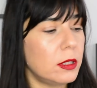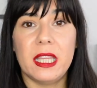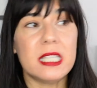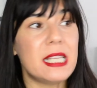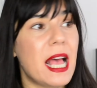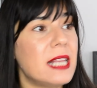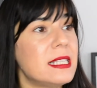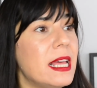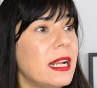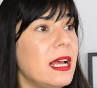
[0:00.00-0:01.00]
This has
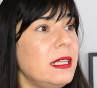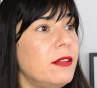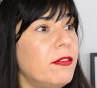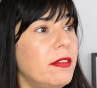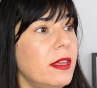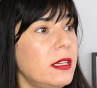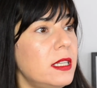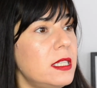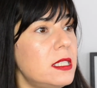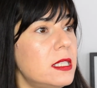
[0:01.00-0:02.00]
that kind of
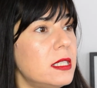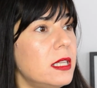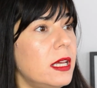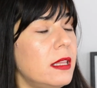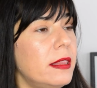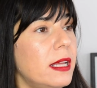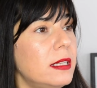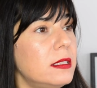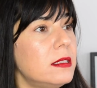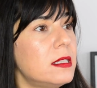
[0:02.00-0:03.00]
thickness uh, that
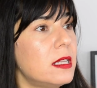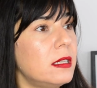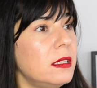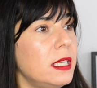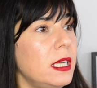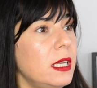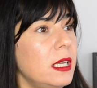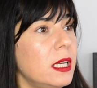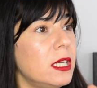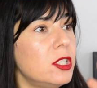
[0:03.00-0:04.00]

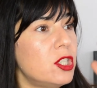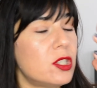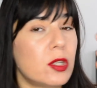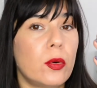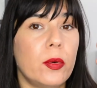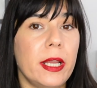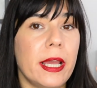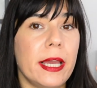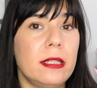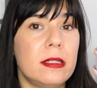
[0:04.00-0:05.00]
suddenly just
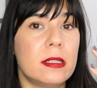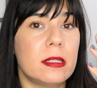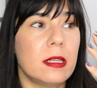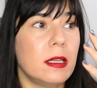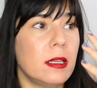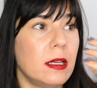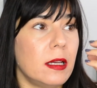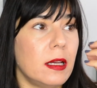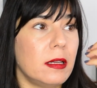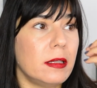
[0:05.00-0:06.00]
creates
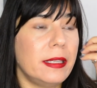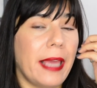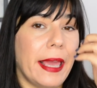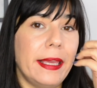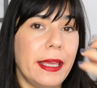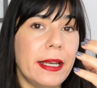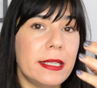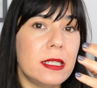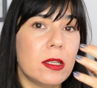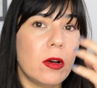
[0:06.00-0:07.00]

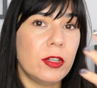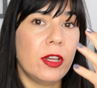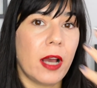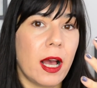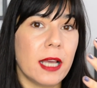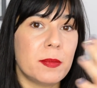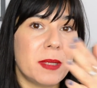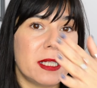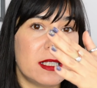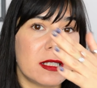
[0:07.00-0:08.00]
cakiness on your eyes
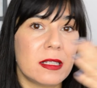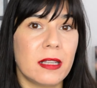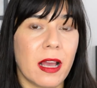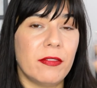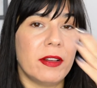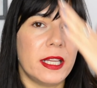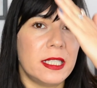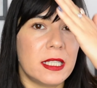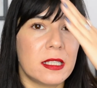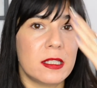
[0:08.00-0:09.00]
but it doesn't cover, it
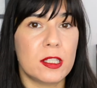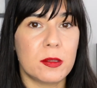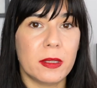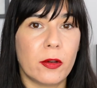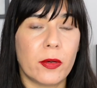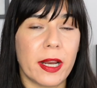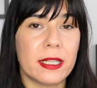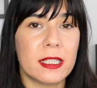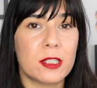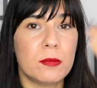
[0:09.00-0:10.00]
doesn't create
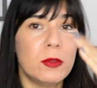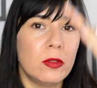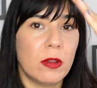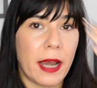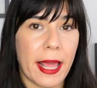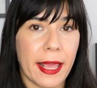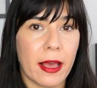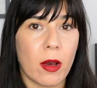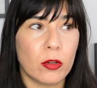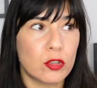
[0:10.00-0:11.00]
a smooth
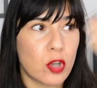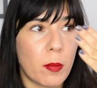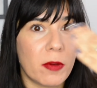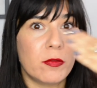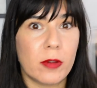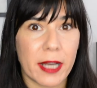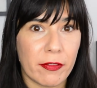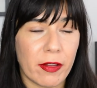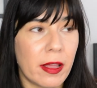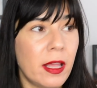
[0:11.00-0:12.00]
layer on top of
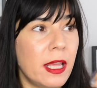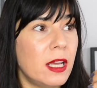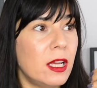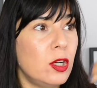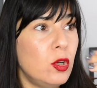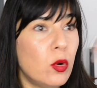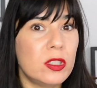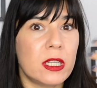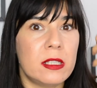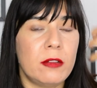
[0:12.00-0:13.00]
whatever nor
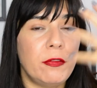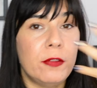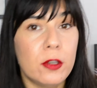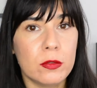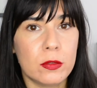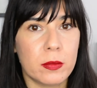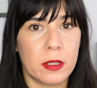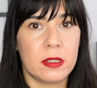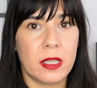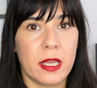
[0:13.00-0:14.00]
does it fuse with
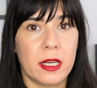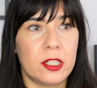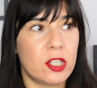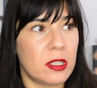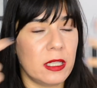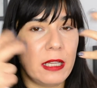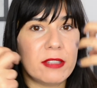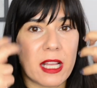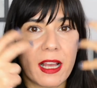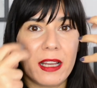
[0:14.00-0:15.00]
the skin. It just leaves
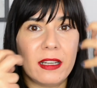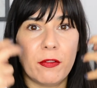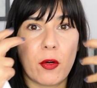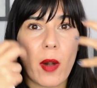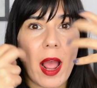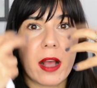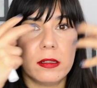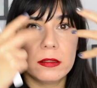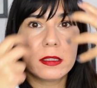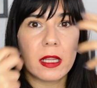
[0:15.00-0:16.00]
that kind of
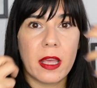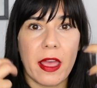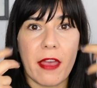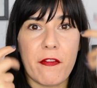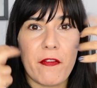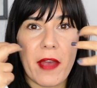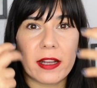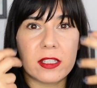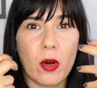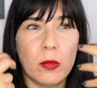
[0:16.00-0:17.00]
crackled
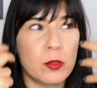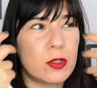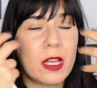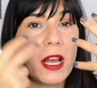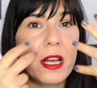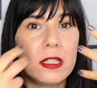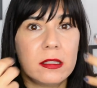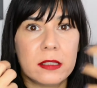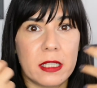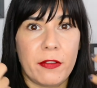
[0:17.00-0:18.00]
effect, almost
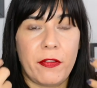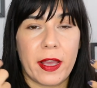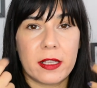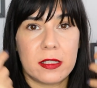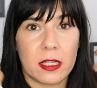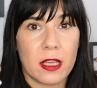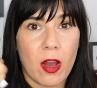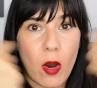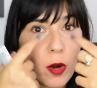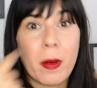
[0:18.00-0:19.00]
curdled effect
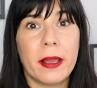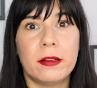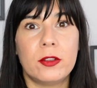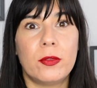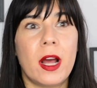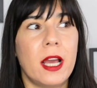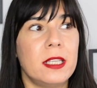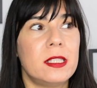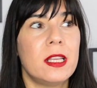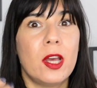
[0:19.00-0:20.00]
on my under
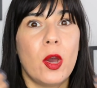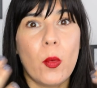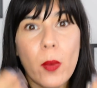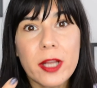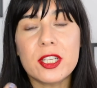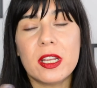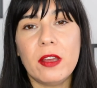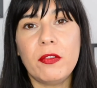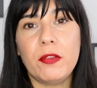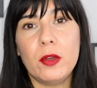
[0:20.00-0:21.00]
eyes which
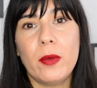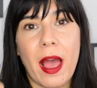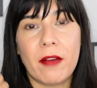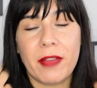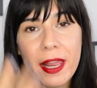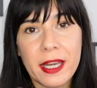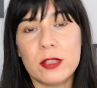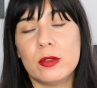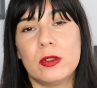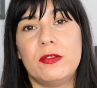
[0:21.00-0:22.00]
if you have any
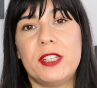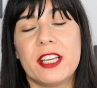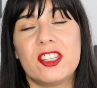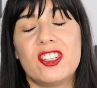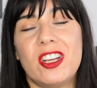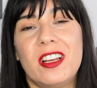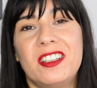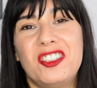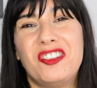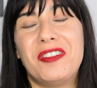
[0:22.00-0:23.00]
sort of texture
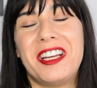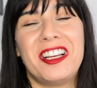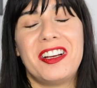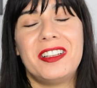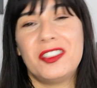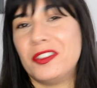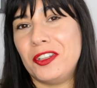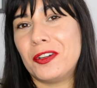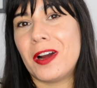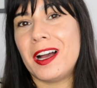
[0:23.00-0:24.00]
under your, under
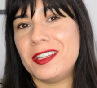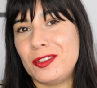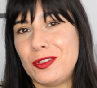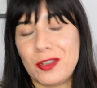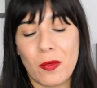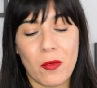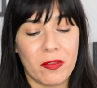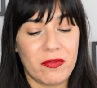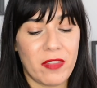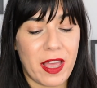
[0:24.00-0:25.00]
your eyes, you don't
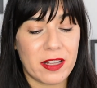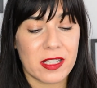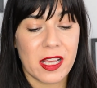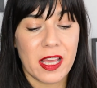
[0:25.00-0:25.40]
want that.